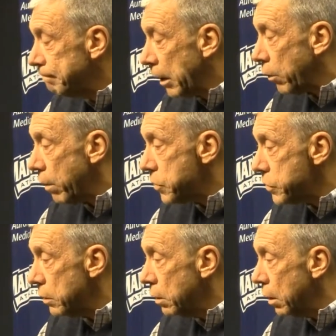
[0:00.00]
Chris
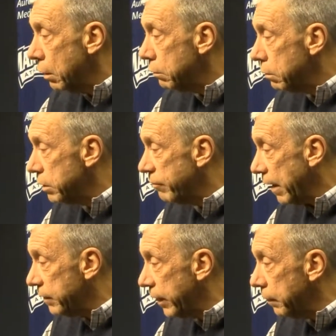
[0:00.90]
and
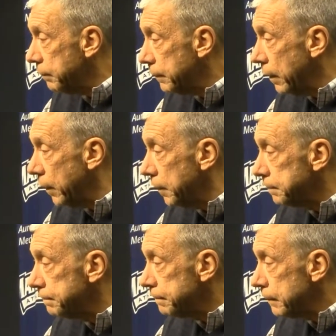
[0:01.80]
Devontae.
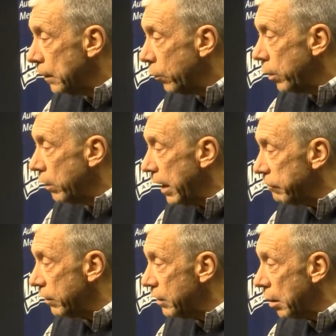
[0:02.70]
We don't have
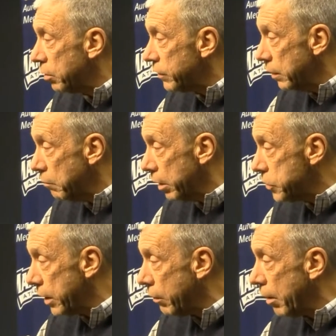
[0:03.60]
to double team
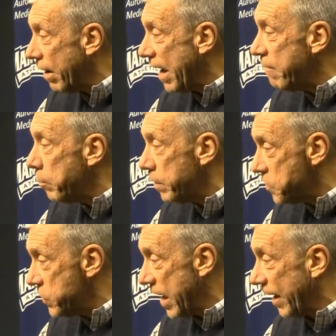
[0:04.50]
much. I haven't been
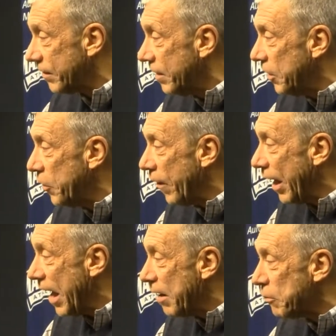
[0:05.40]
sacked in a year and a
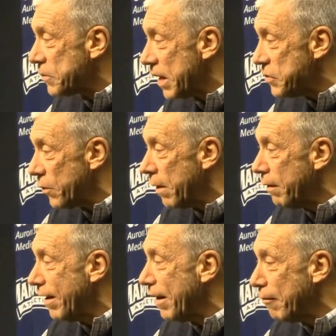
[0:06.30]
half. Those guys are
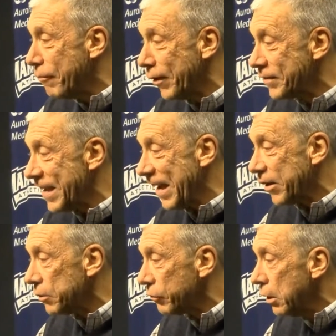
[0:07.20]
NFL
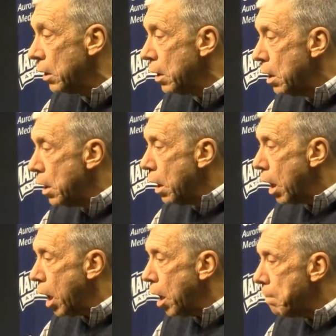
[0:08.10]
tackles,
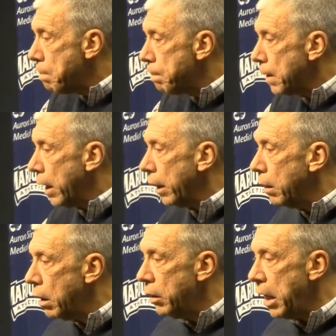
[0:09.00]

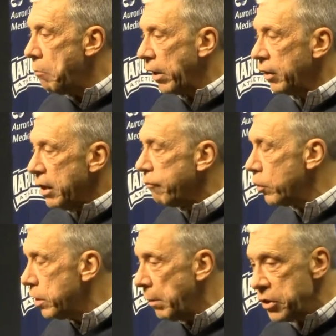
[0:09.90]
and they bring a
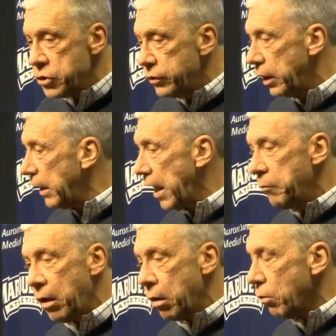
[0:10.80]
different dimension to the game.
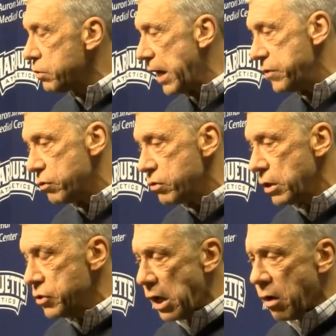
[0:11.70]
Those guys are
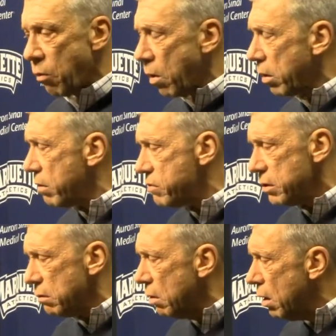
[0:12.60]
such hard workers,
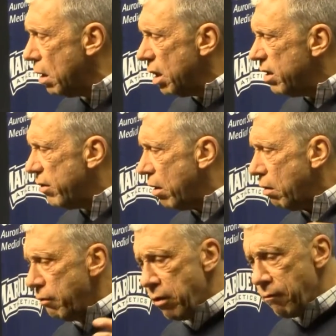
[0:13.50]
and
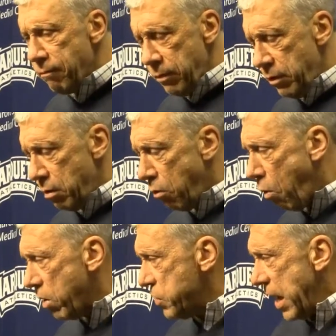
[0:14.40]
they're
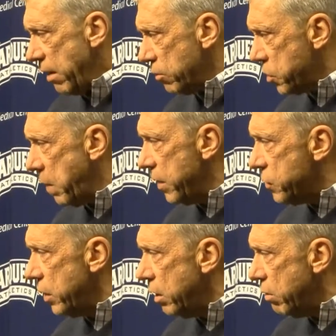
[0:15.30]
horizontal
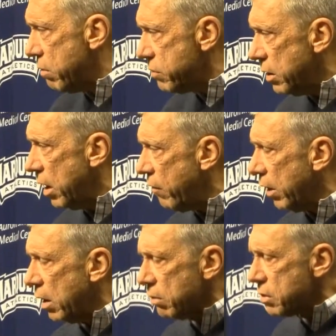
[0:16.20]
space eaters and
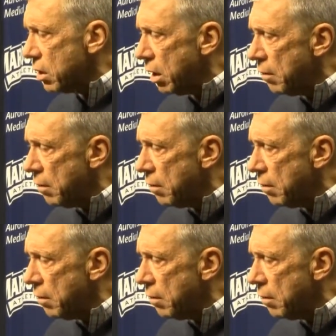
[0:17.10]
everything else.